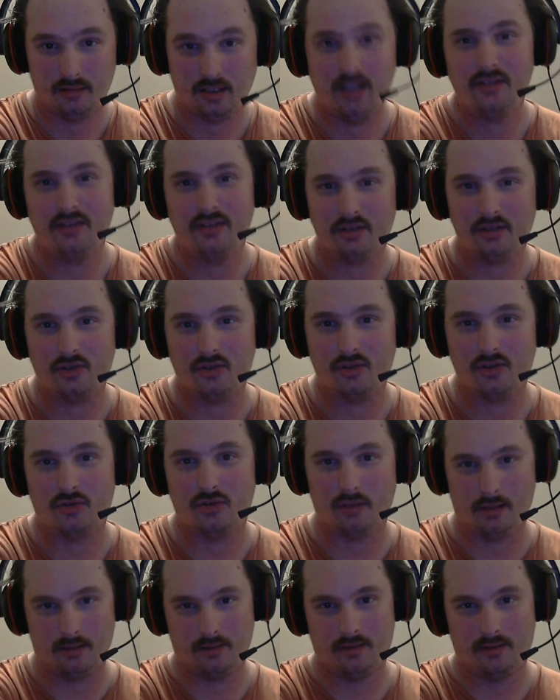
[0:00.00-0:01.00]
Dustin's
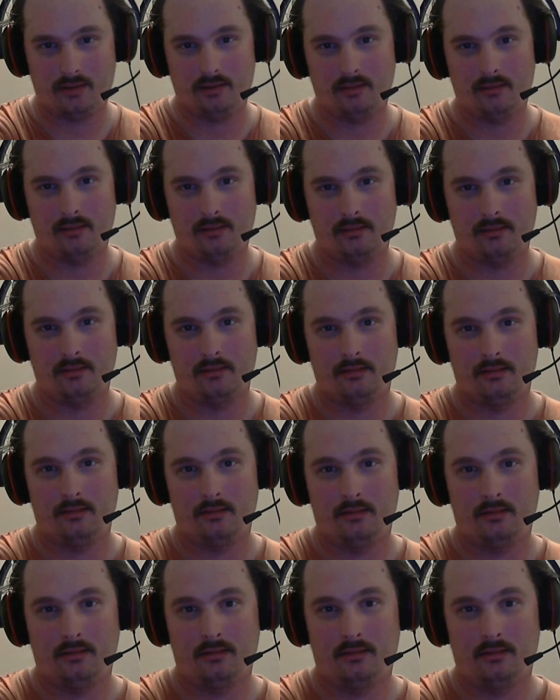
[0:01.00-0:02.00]
trust
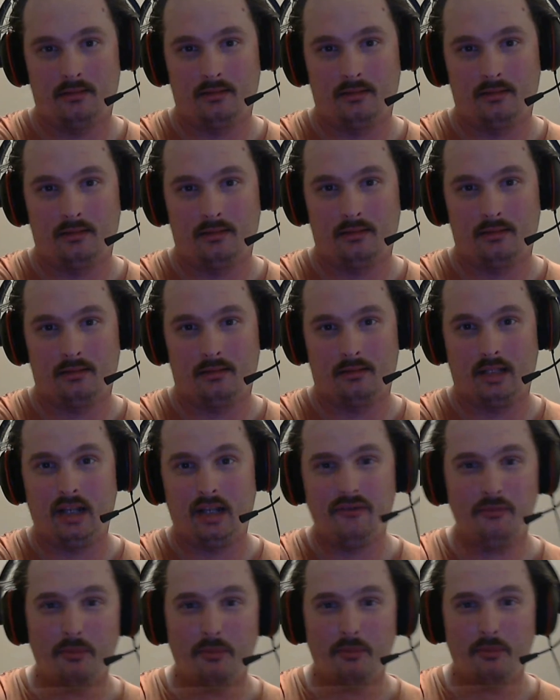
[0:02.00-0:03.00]

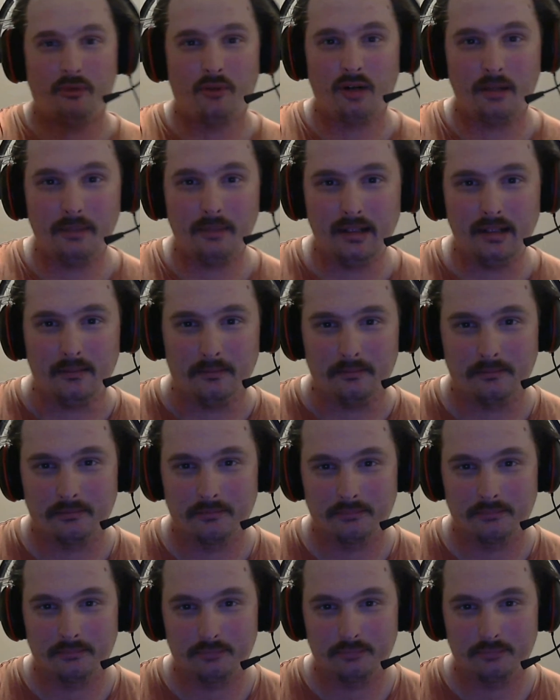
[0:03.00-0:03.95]
even before I met him.